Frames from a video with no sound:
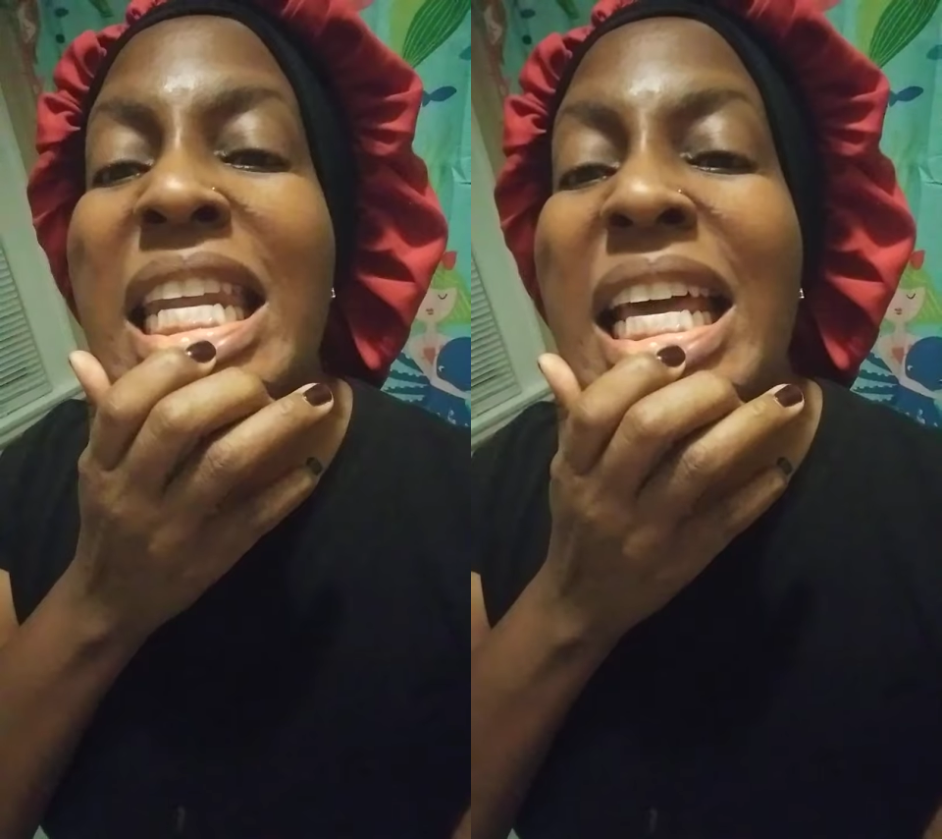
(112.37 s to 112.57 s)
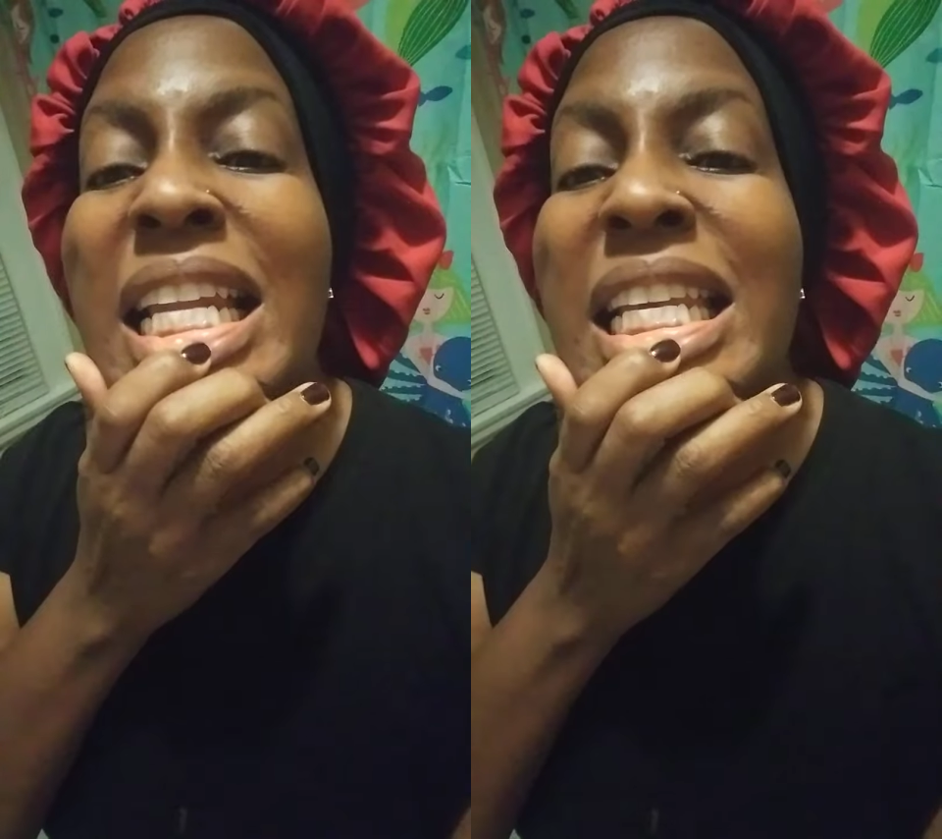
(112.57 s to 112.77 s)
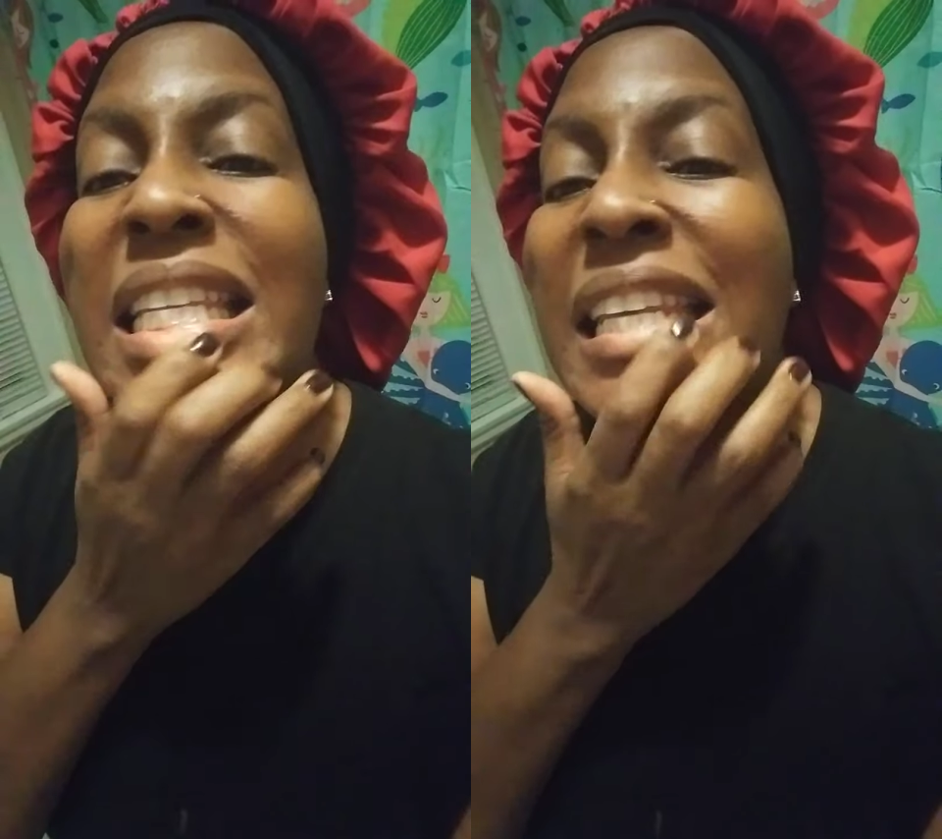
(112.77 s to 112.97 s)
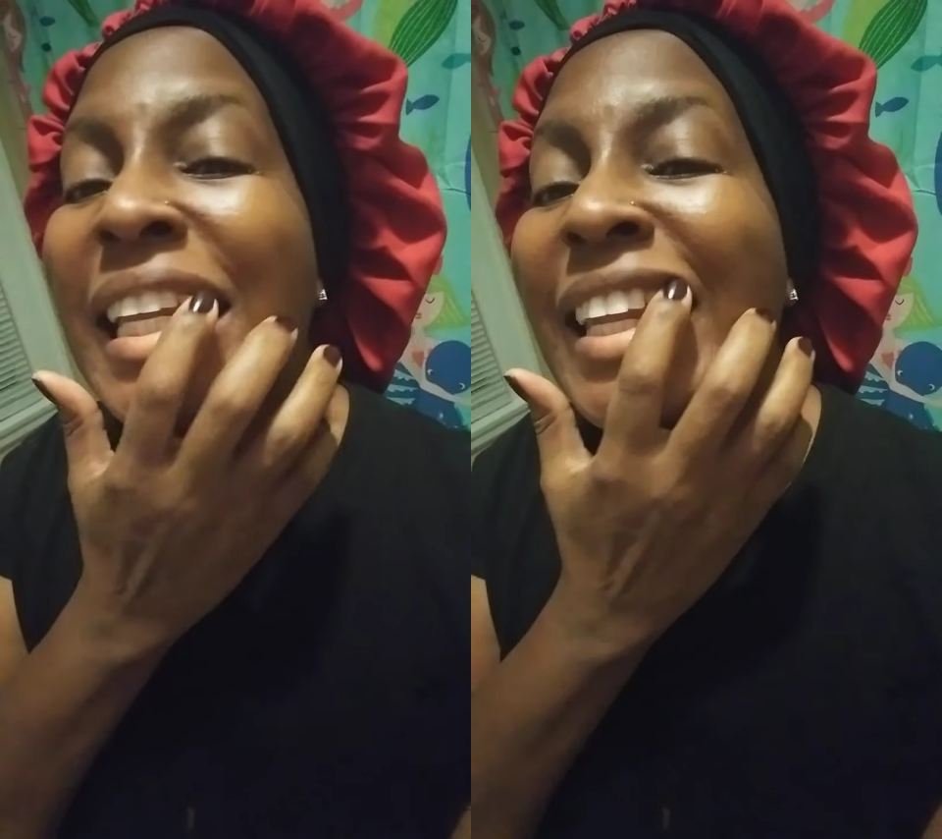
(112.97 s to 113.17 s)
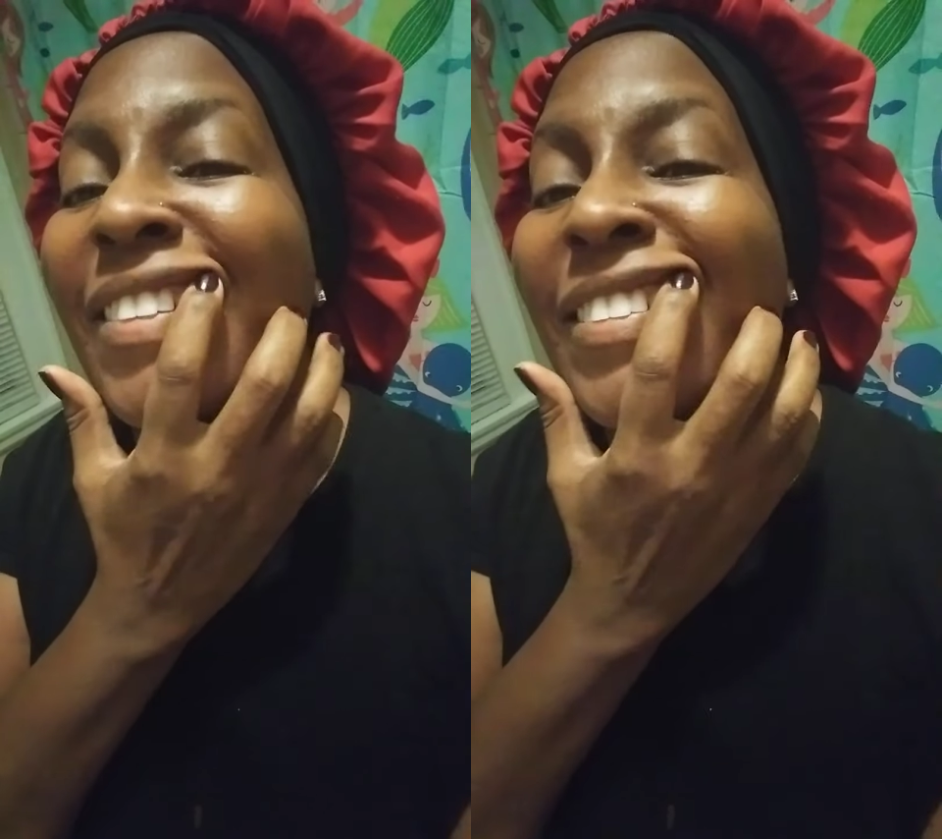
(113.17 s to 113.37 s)
definitely see
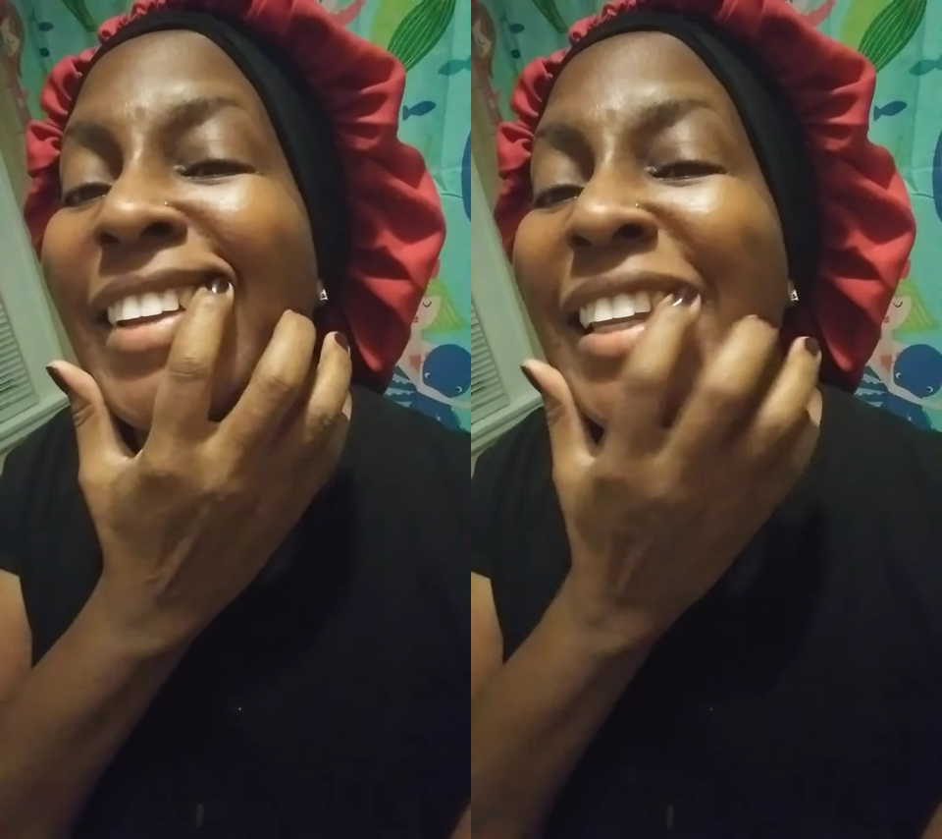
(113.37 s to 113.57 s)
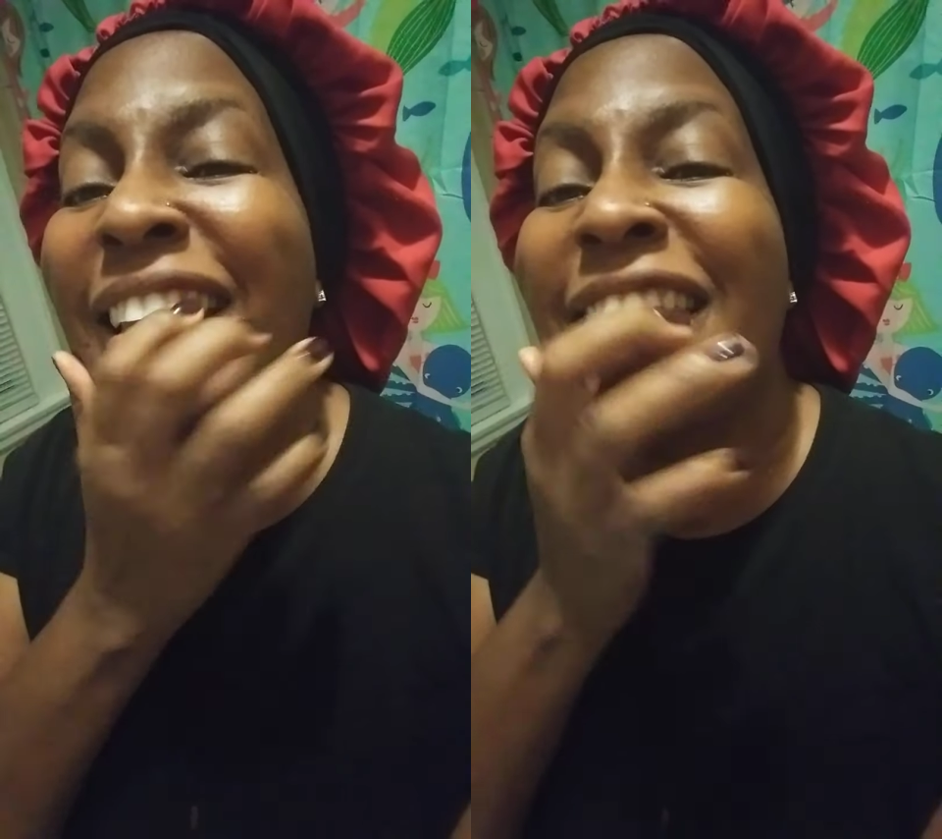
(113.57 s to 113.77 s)
a difference.